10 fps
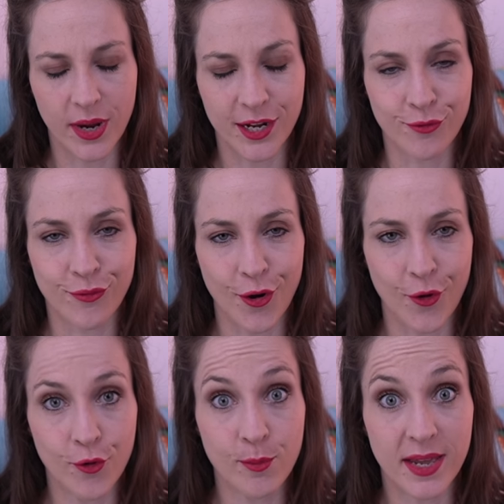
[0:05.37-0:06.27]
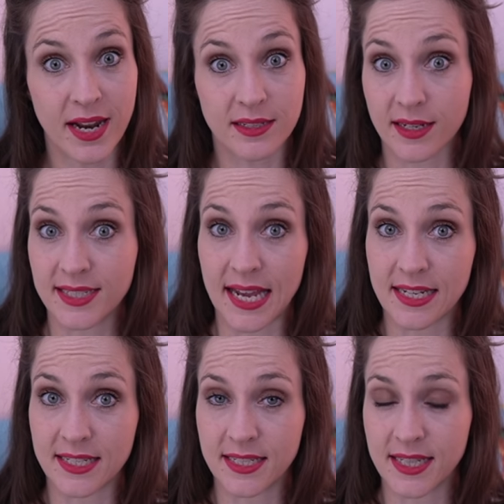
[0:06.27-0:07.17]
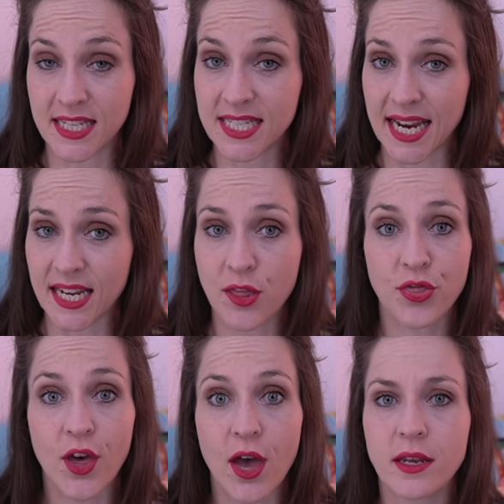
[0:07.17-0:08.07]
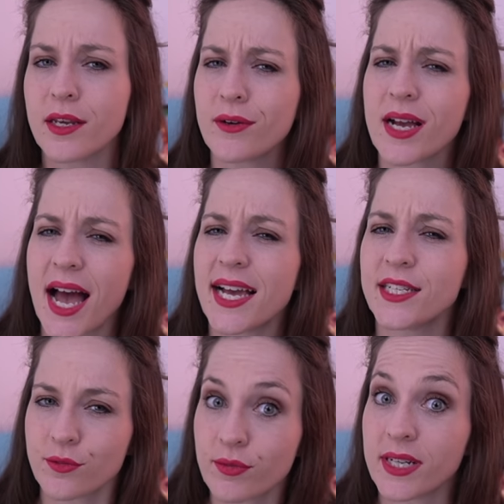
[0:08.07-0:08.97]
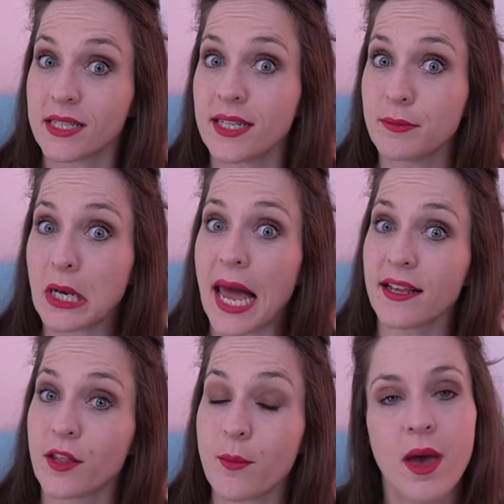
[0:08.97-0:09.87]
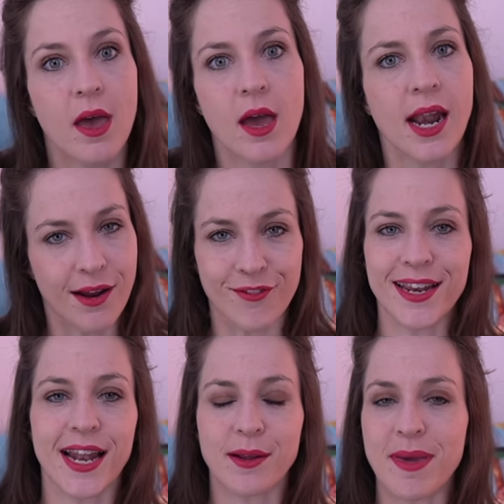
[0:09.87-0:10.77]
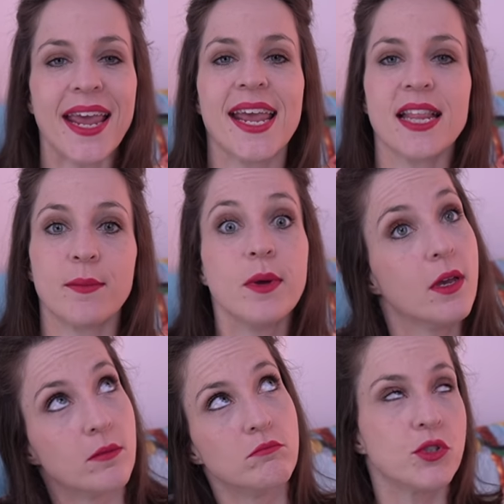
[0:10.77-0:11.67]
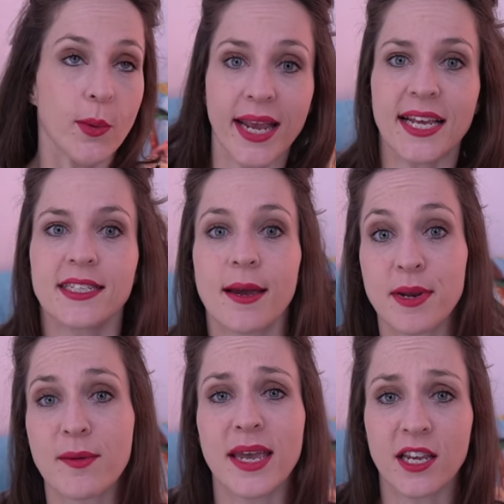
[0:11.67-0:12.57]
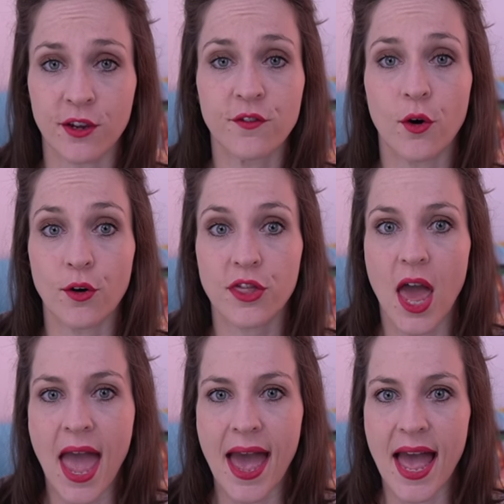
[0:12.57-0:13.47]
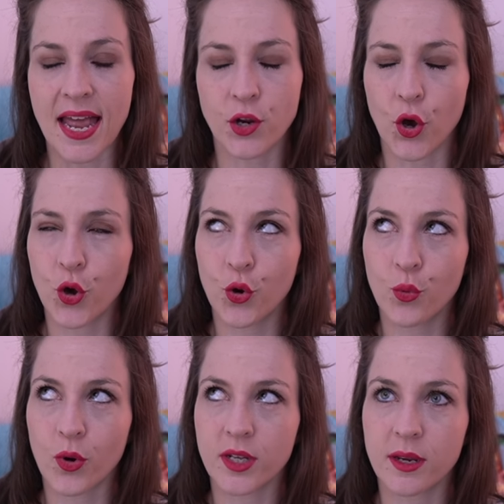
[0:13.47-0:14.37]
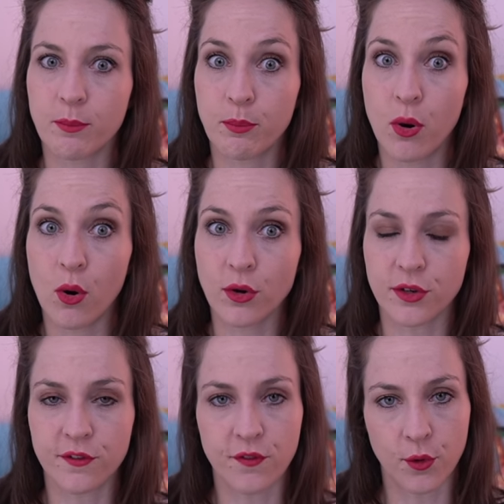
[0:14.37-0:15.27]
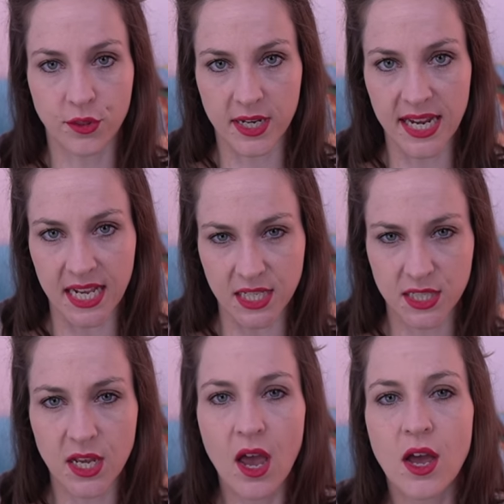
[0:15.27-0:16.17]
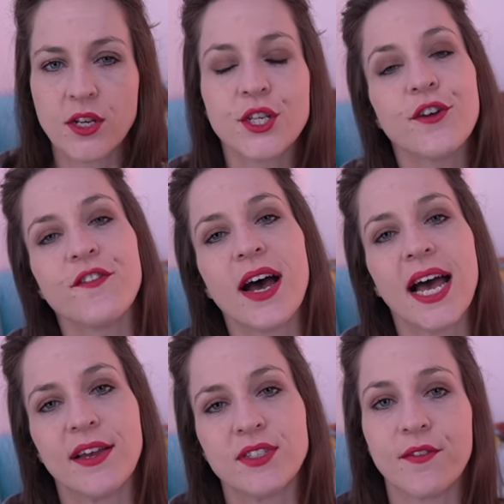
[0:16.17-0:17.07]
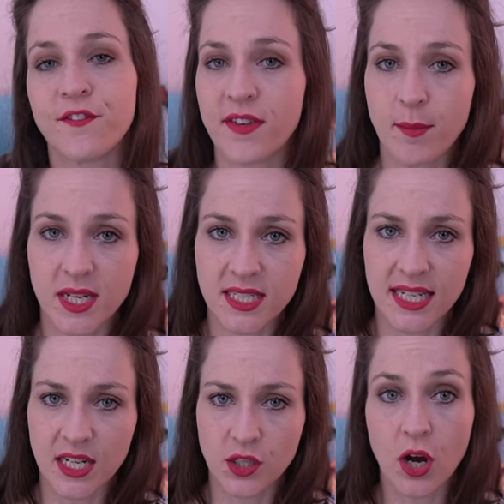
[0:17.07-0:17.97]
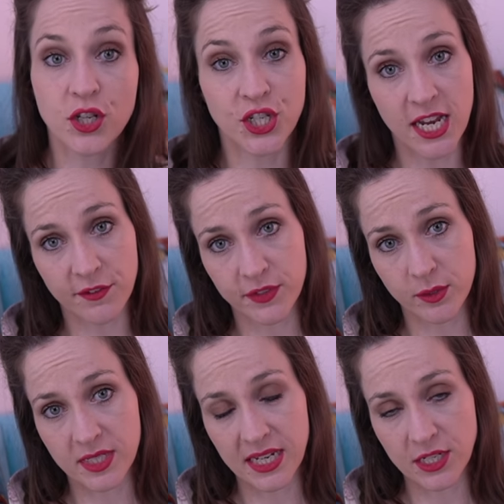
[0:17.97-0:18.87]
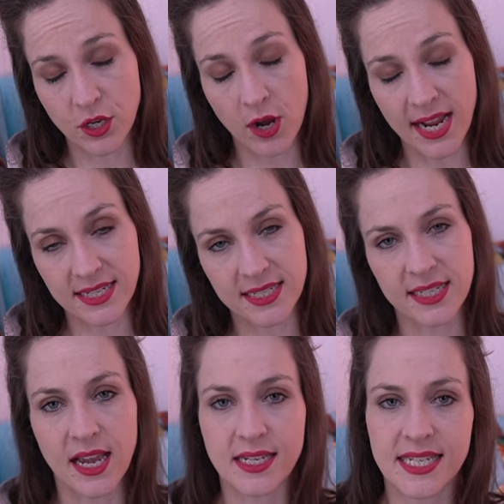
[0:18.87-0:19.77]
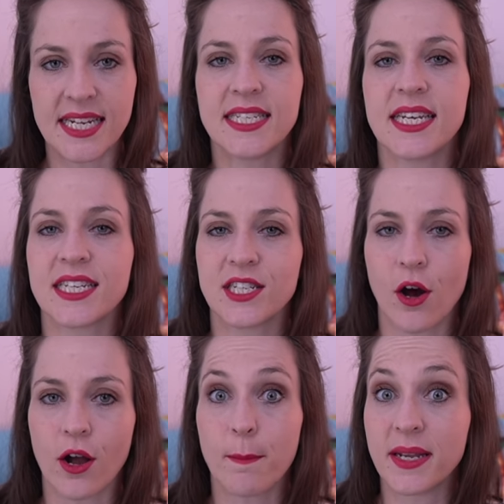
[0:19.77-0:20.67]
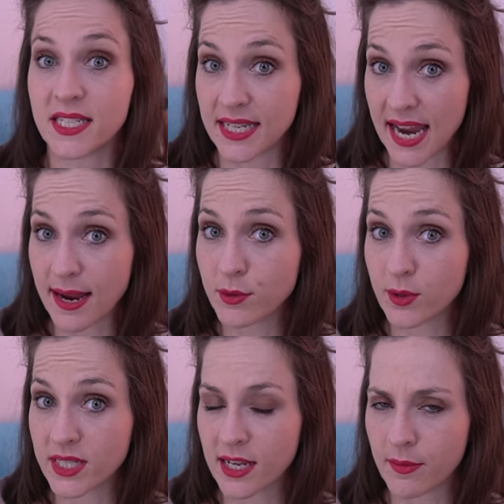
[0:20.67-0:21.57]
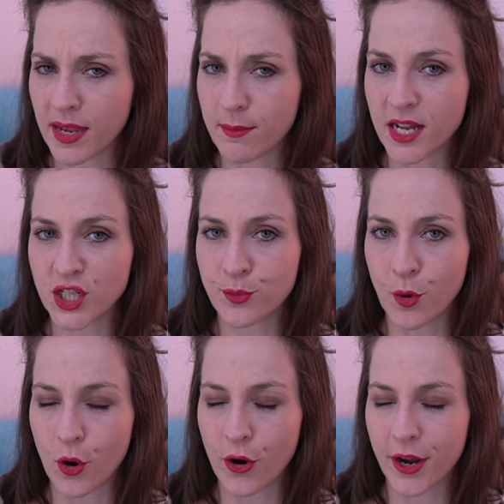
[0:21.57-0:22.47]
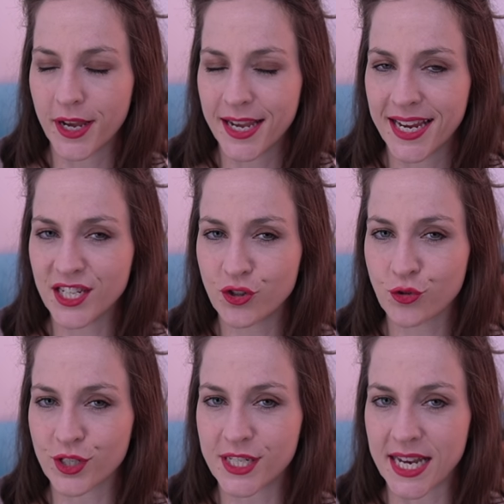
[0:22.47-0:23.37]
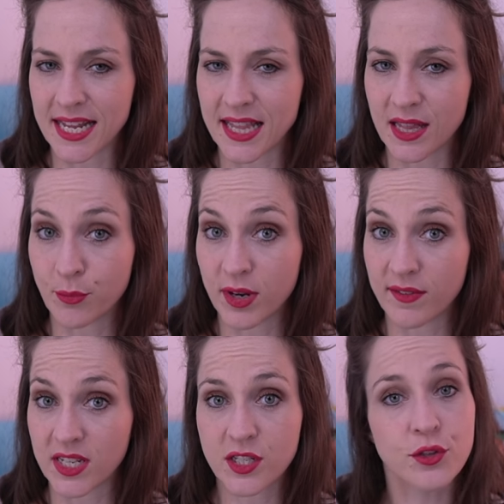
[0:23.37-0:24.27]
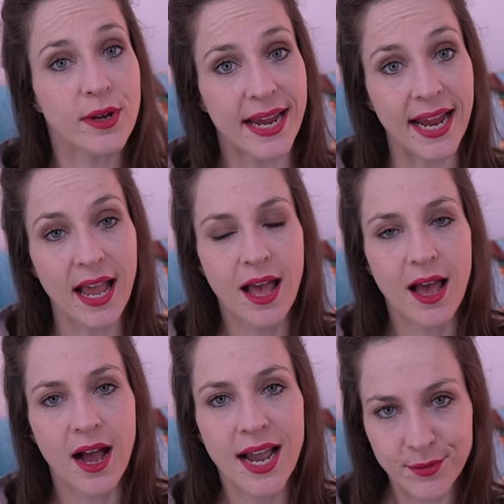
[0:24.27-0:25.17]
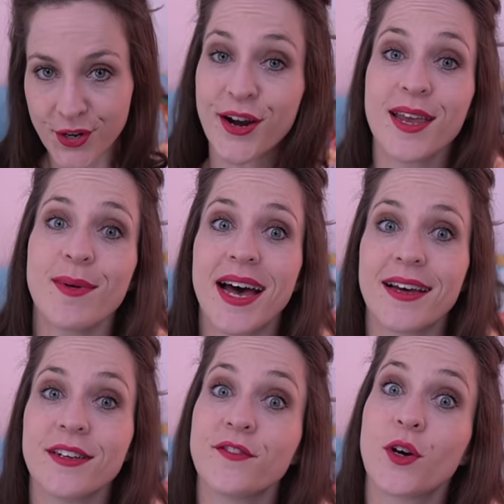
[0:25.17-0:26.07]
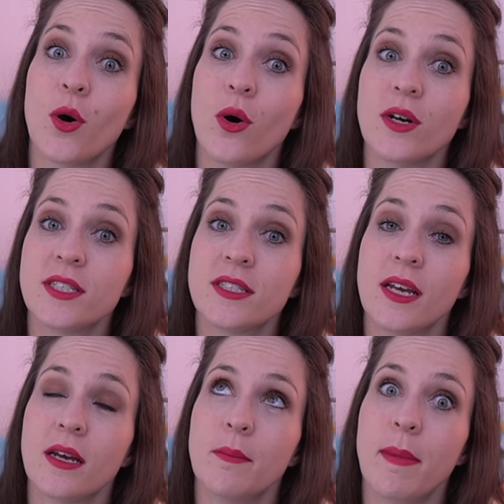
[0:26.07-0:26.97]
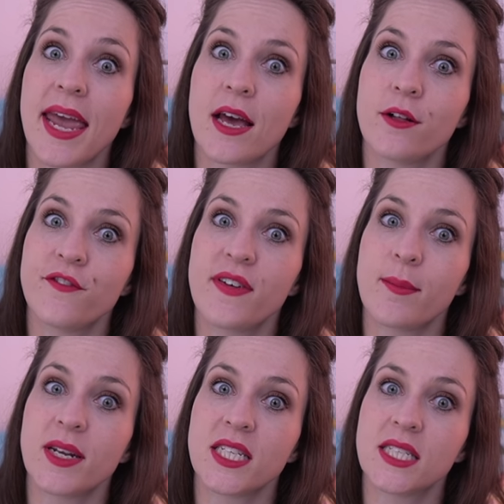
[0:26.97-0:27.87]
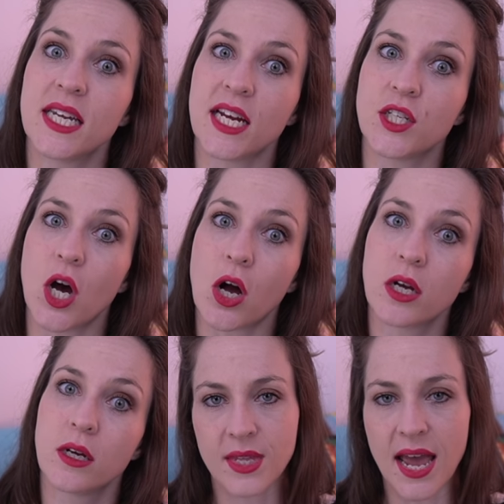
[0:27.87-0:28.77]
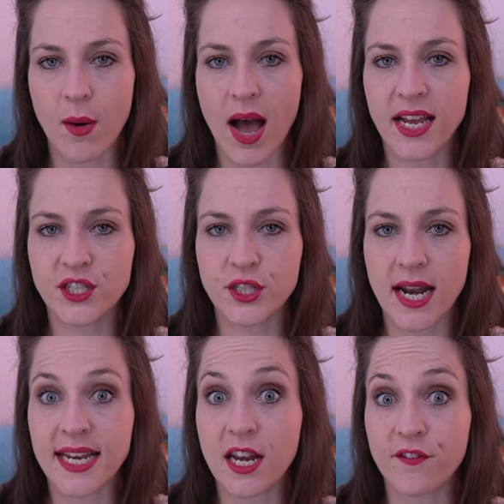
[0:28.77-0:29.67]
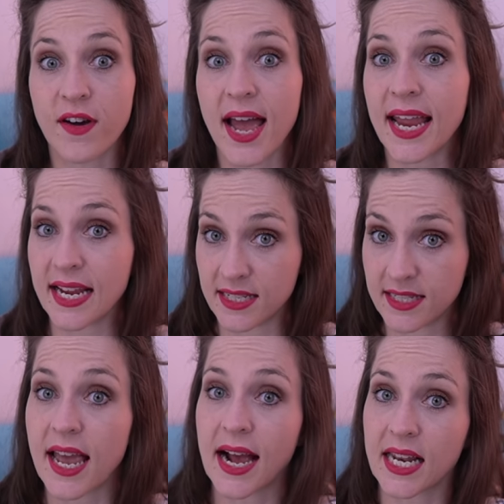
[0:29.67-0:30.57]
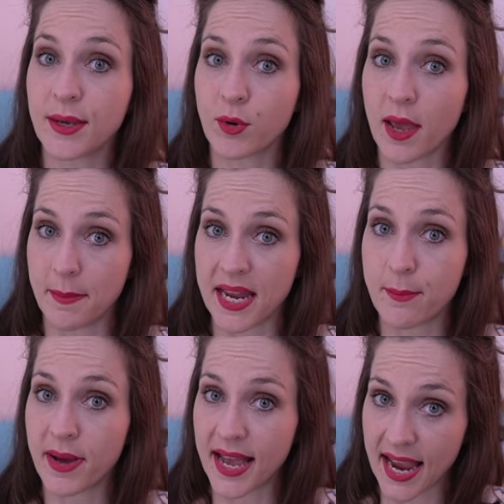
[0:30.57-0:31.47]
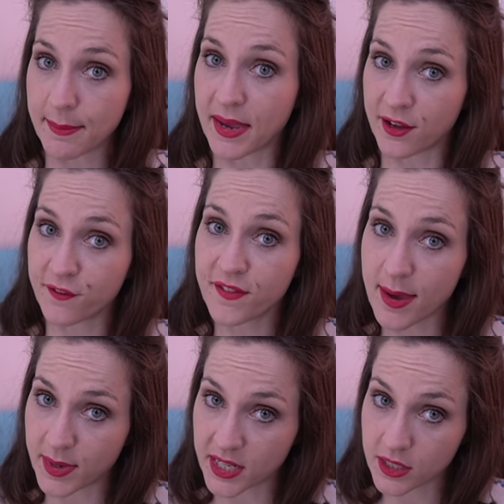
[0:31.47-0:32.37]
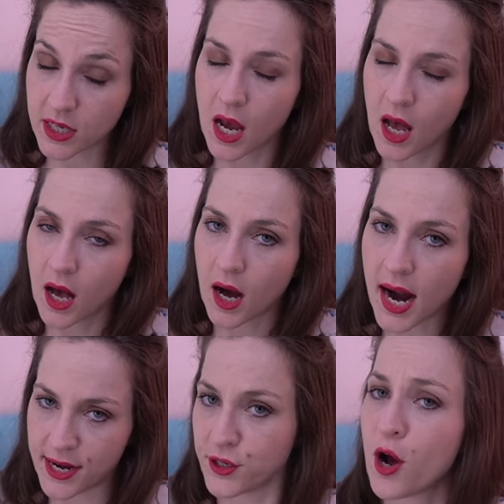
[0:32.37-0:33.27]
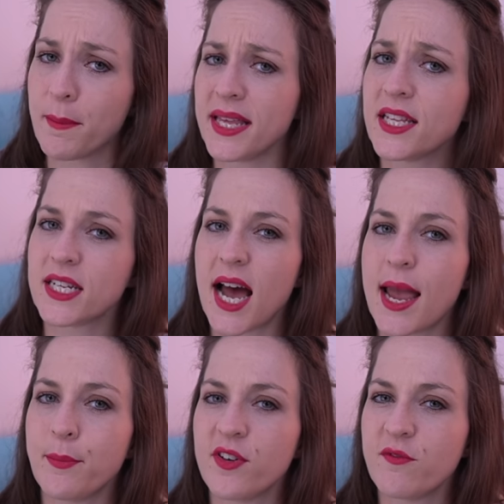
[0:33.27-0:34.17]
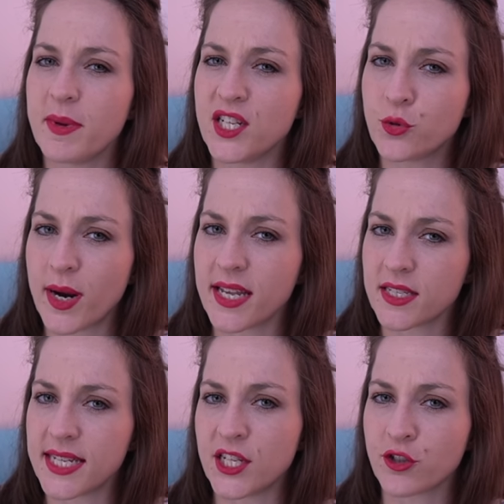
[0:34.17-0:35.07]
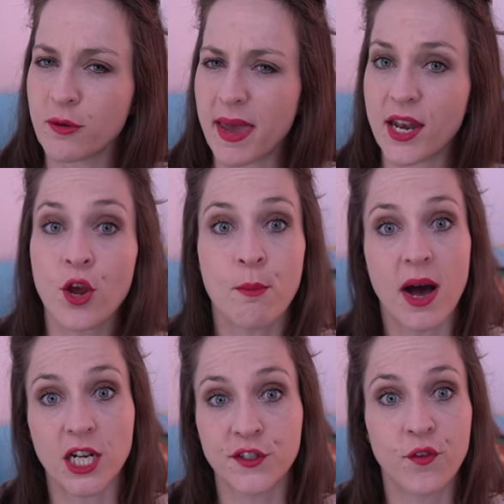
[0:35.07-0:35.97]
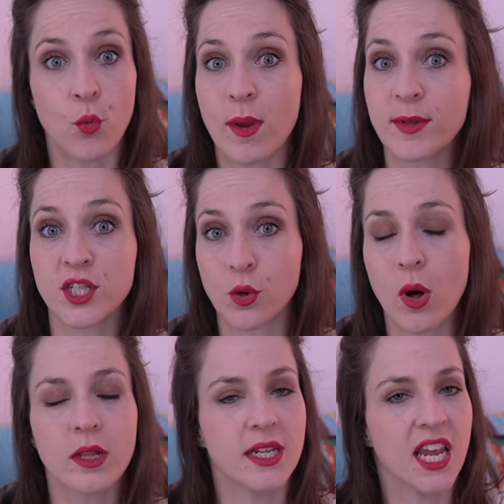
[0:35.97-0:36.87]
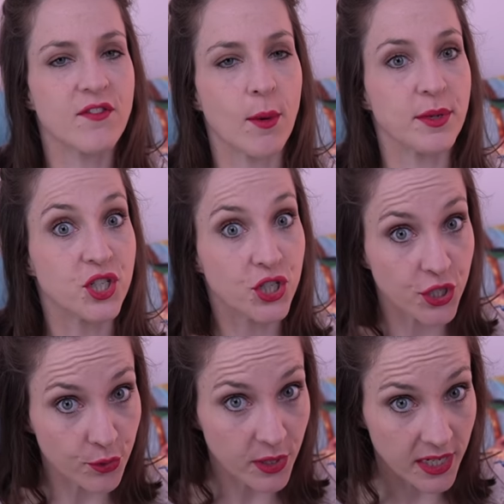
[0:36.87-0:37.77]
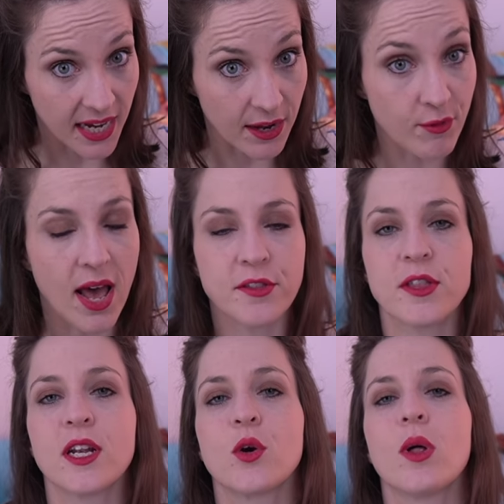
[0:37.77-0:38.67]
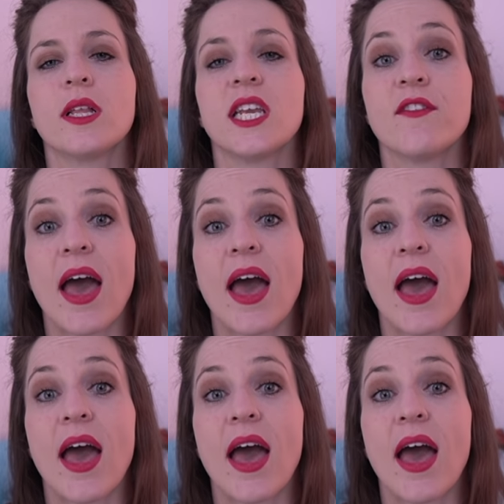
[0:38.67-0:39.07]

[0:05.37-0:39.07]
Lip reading: in a row, but as I said in the second and third, you guys really seem to like them, and I really like making them, so I guess I'm now making a fourth. And oh, what an important fourth it is. So far I've done feminist TikTok, gender fluid TikTok, and CRT TikTok, but today I'm doing something much more interesting than the previous three. I'm talking about, of course, male feminist TikTok. Now, I should identify exactly what I mean by a male feminist. I do not mean the type of mid-20th century men who march for women's equality of opportunity rather than equality of